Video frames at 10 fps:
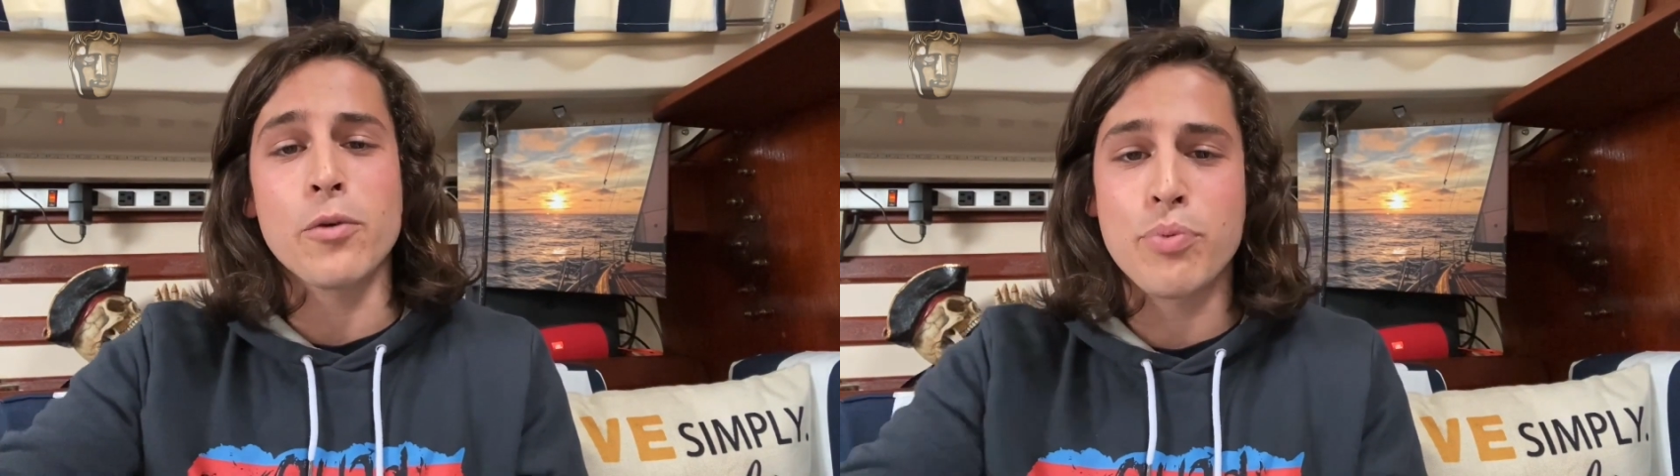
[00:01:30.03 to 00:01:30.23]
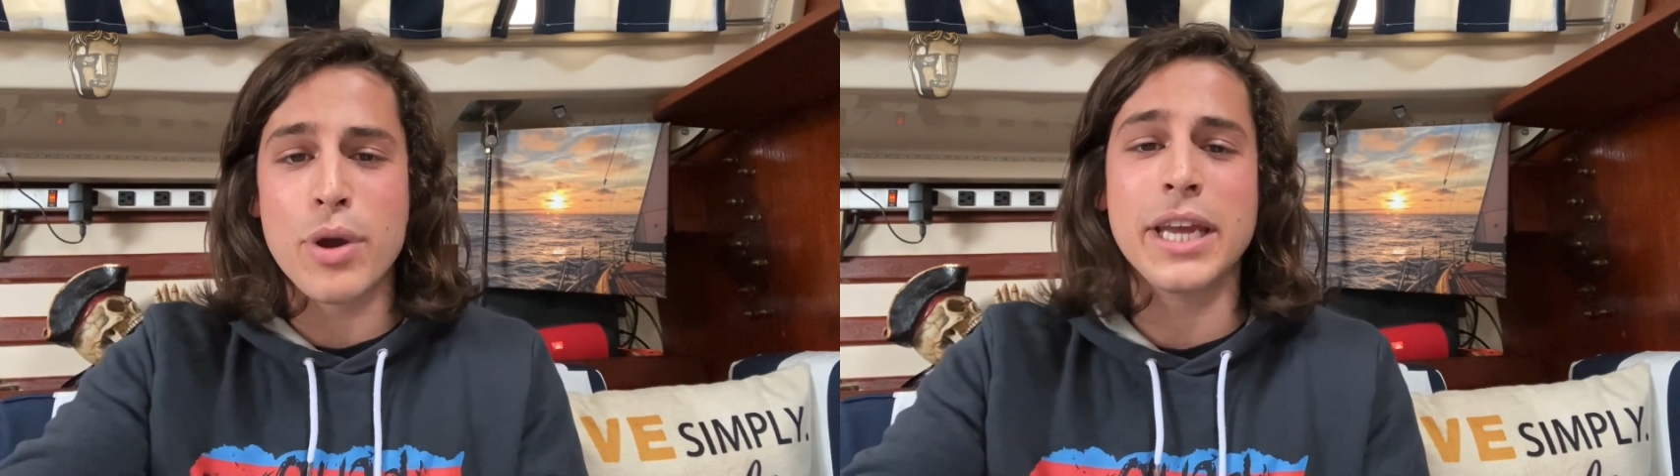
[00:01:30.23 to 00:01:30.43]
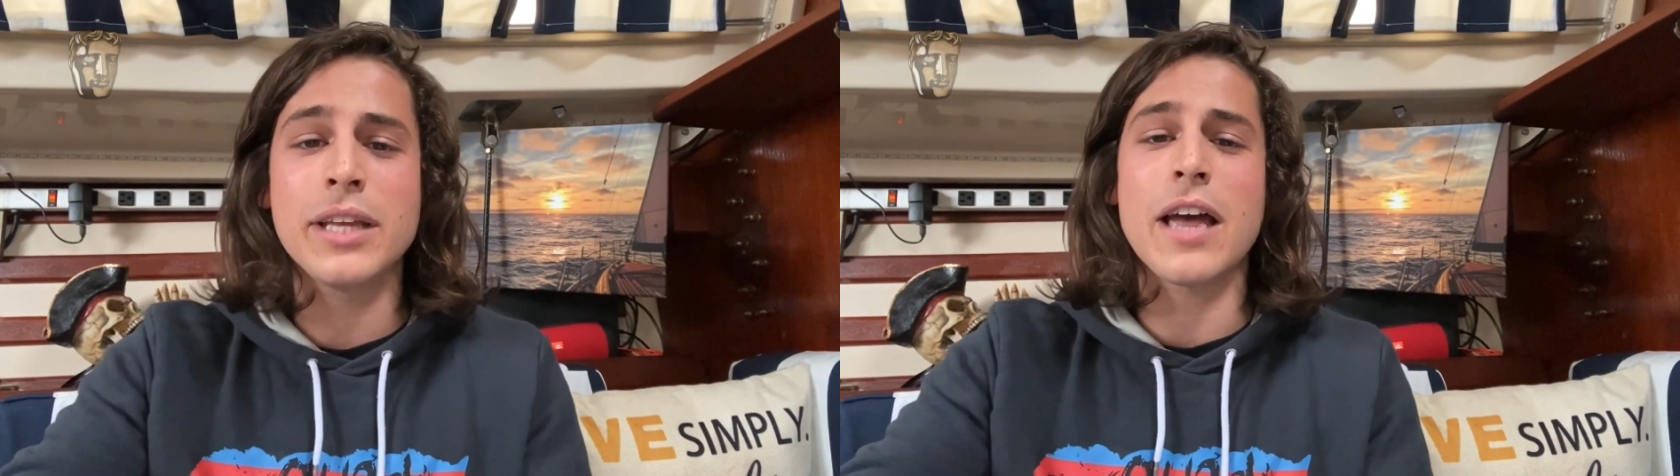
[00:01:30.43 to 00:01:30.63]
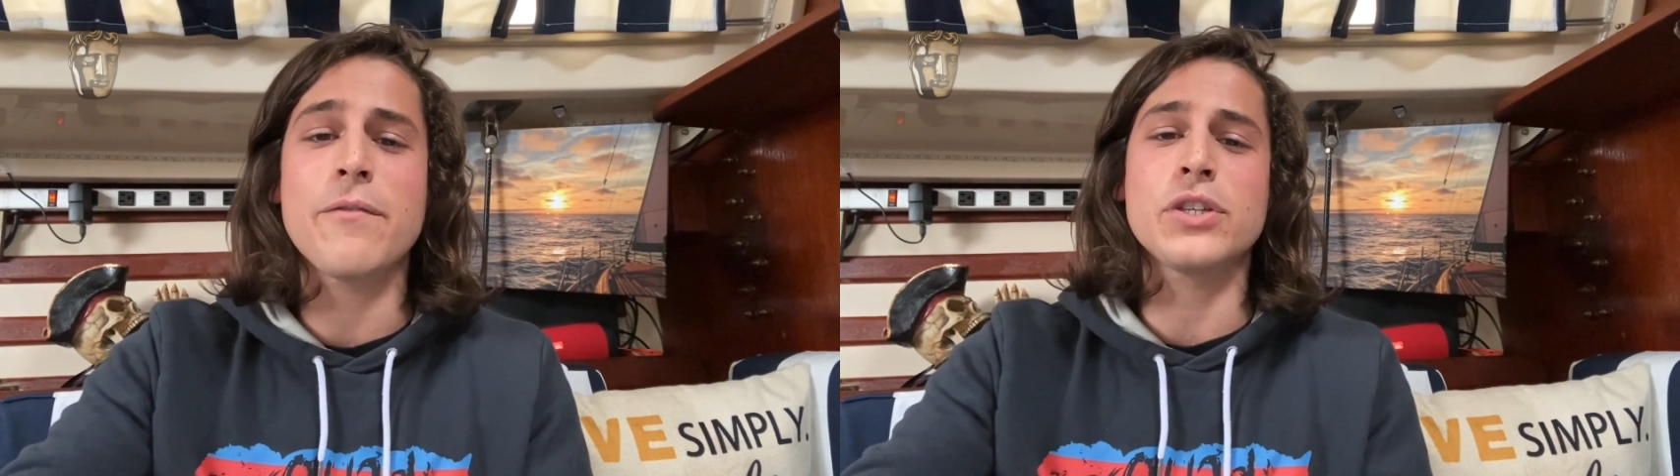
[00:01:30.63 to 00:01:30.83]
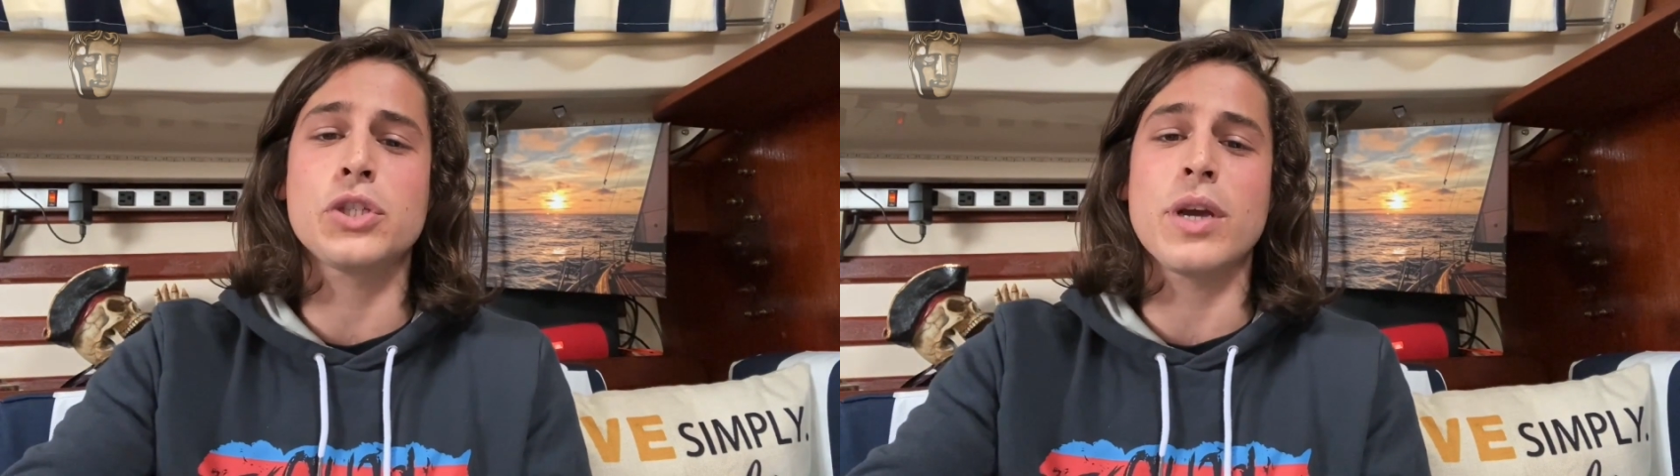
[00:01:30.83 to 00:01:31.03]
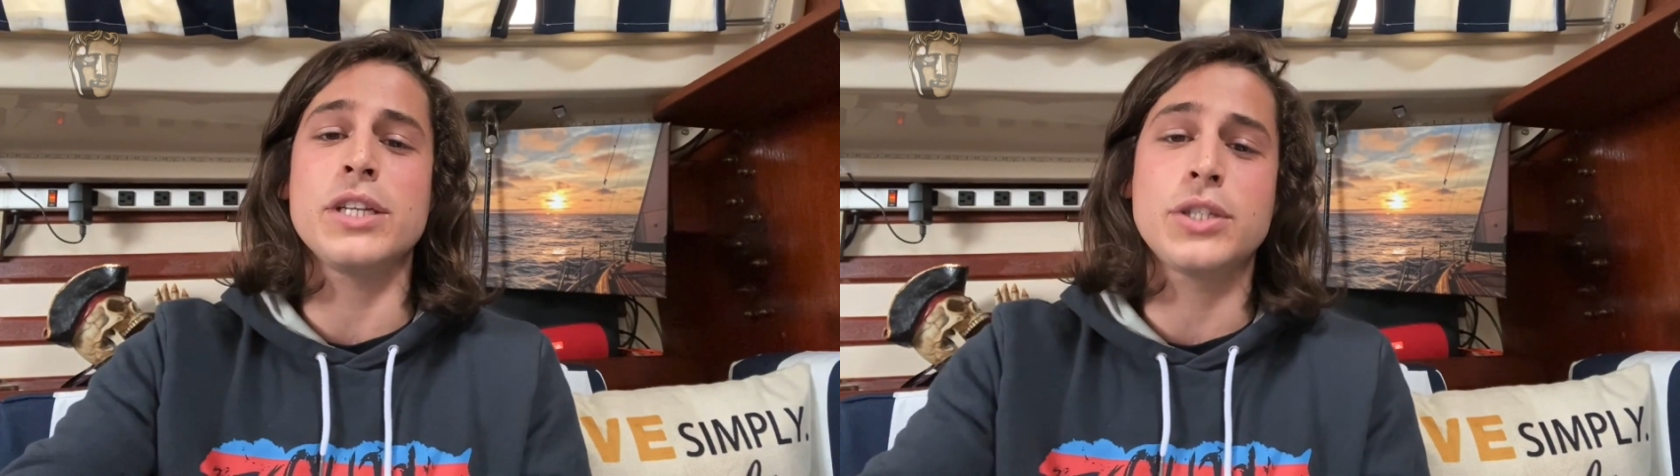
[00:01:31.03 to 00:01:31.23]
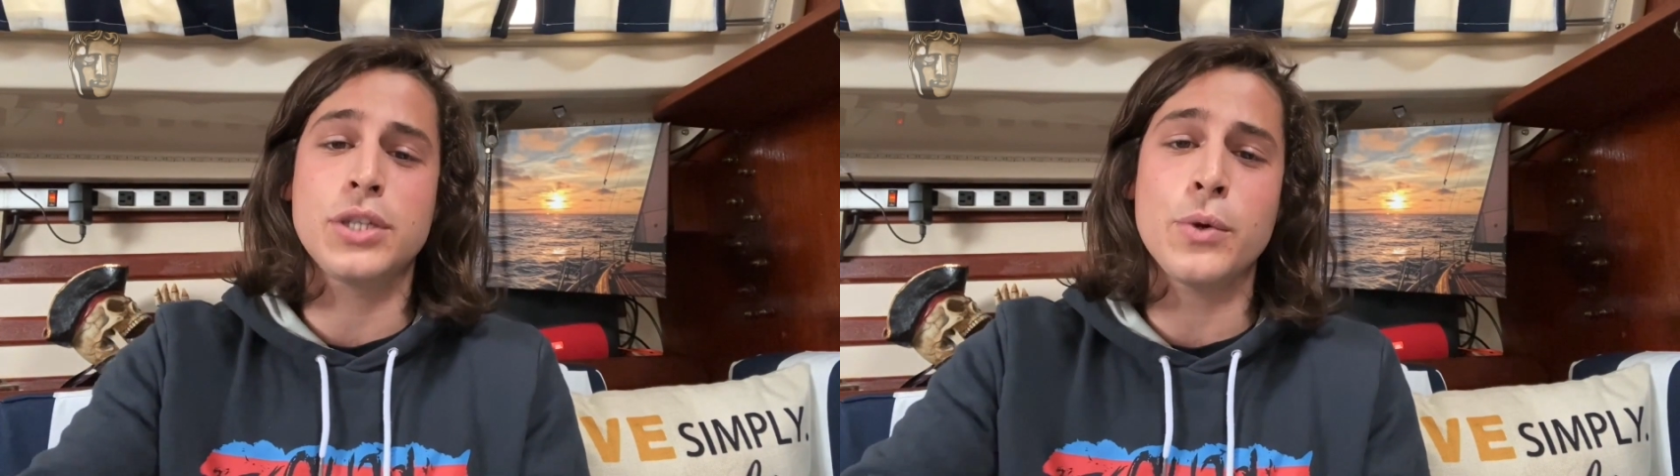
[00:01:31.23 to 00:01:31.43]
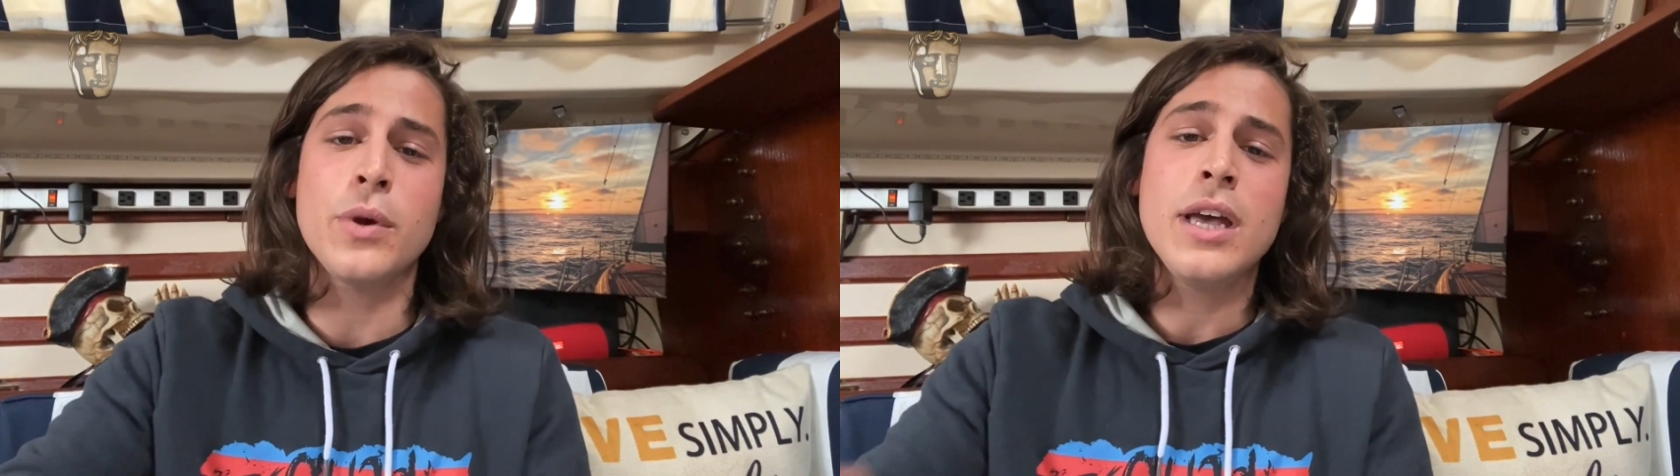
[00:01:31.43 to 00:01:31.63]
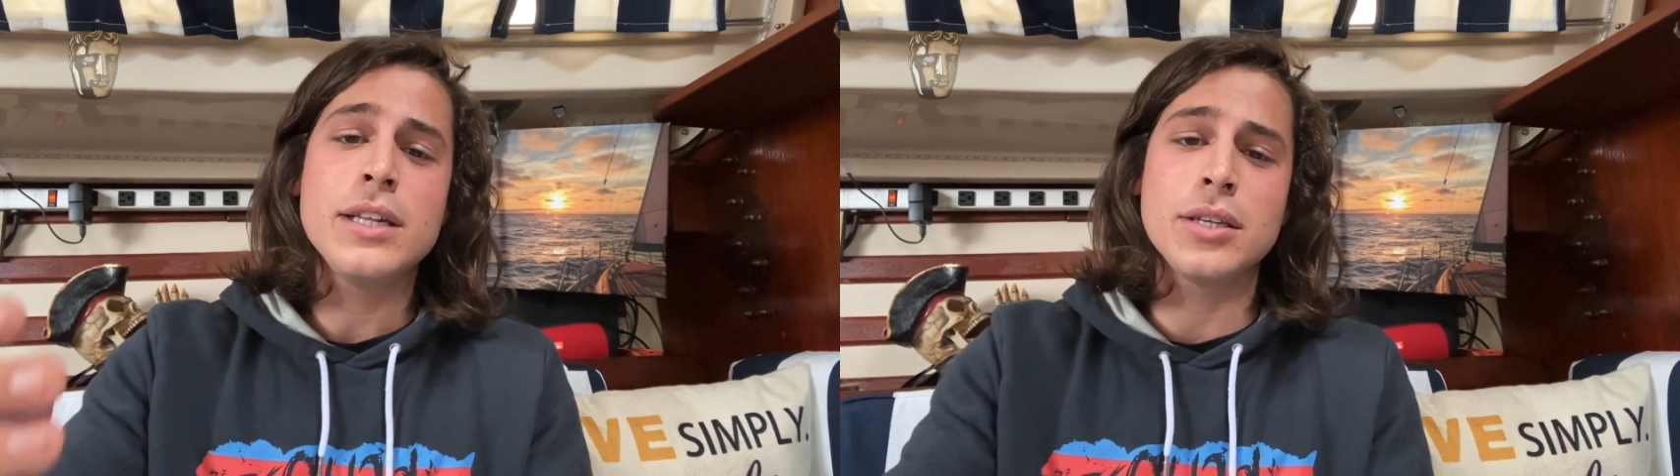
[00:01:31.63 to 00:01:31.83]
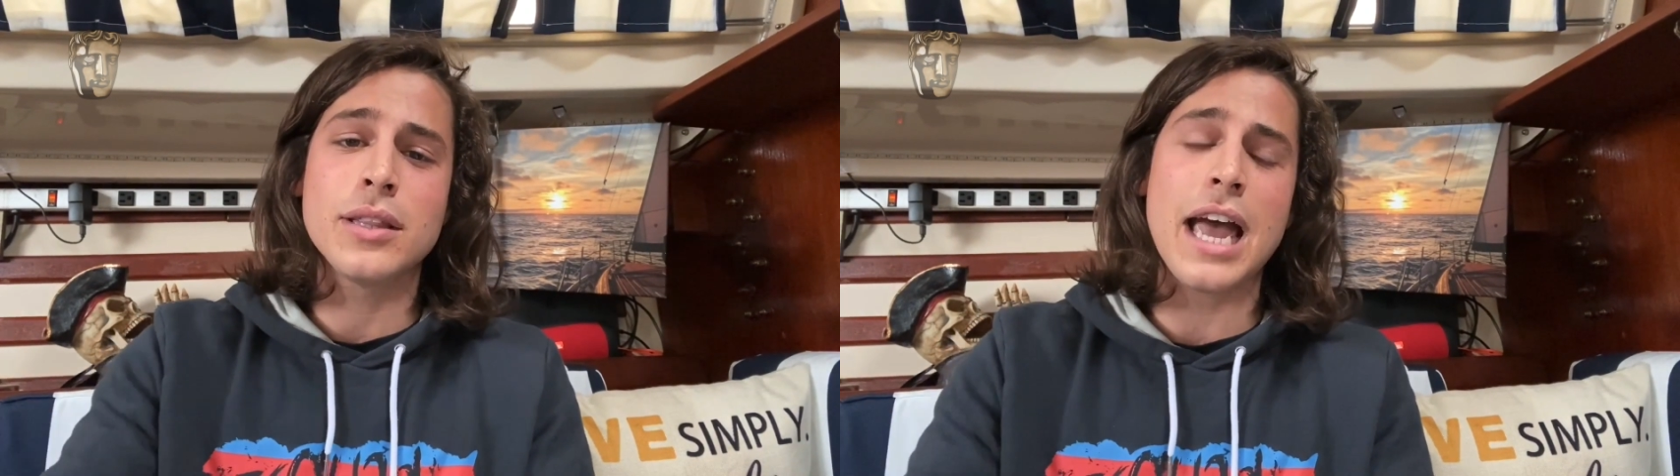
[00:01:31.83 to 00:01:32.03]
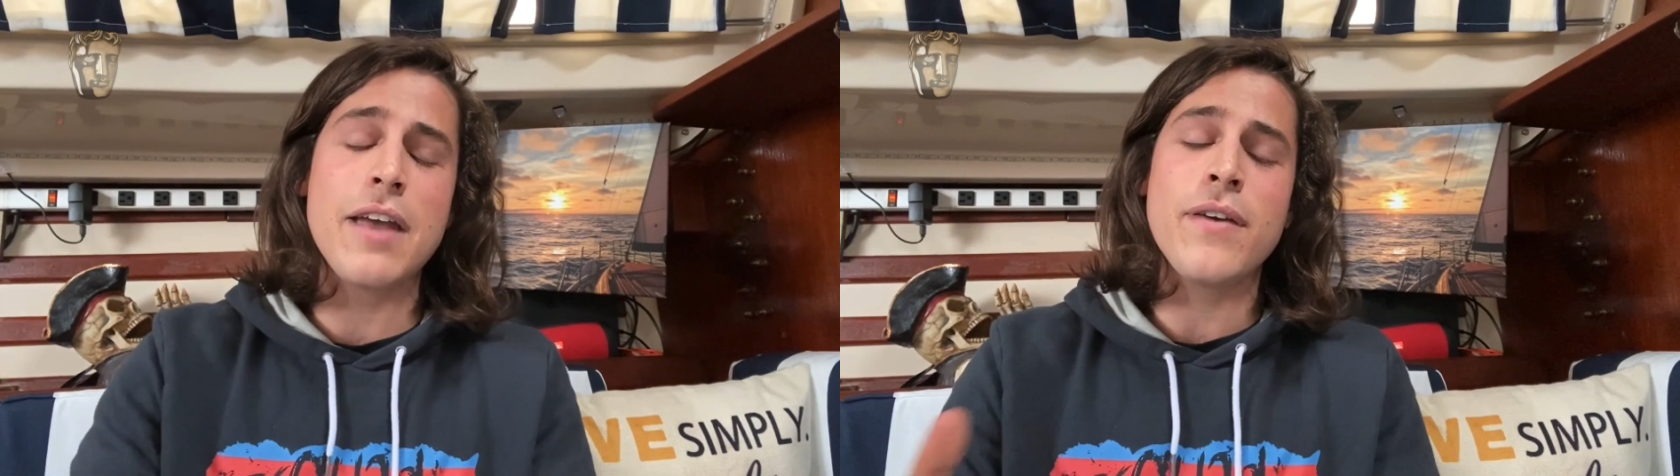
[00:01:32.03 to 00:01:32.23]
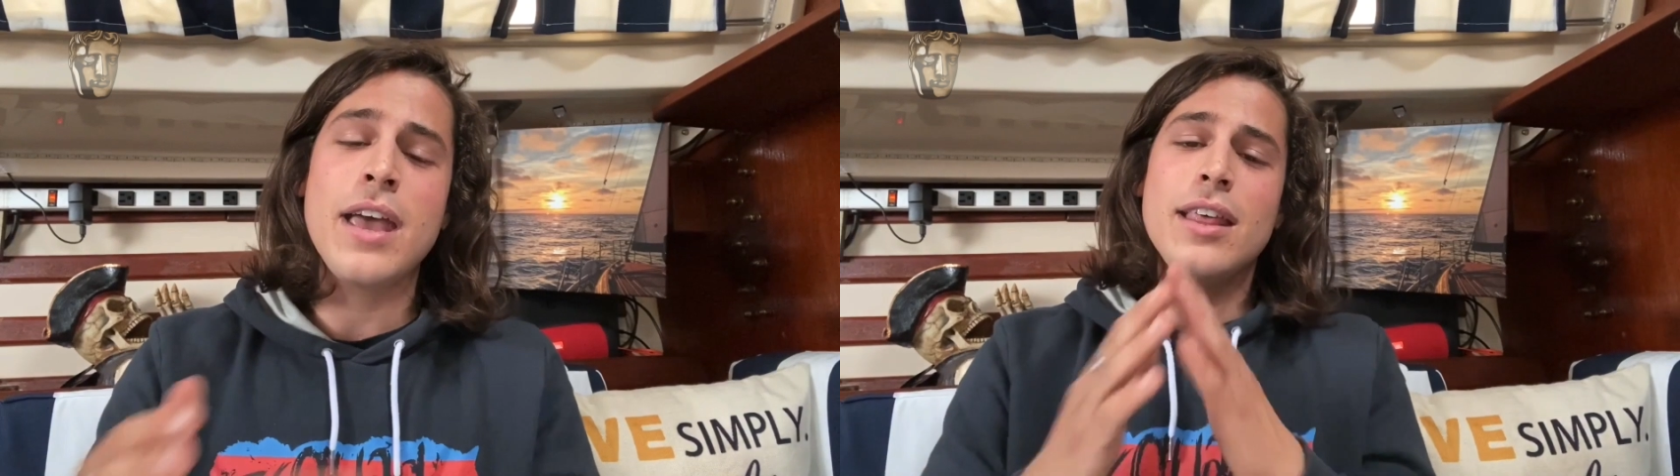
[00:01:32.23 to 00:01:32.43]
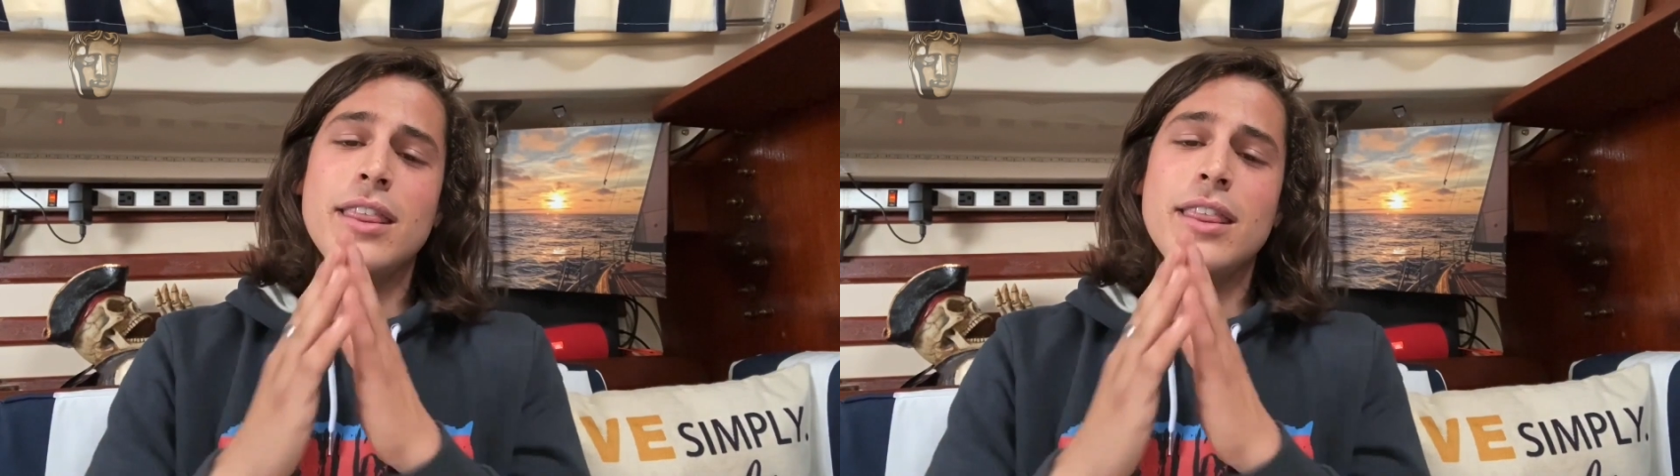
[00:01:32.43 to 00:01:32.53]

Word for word: bringing Life is Strange two to life.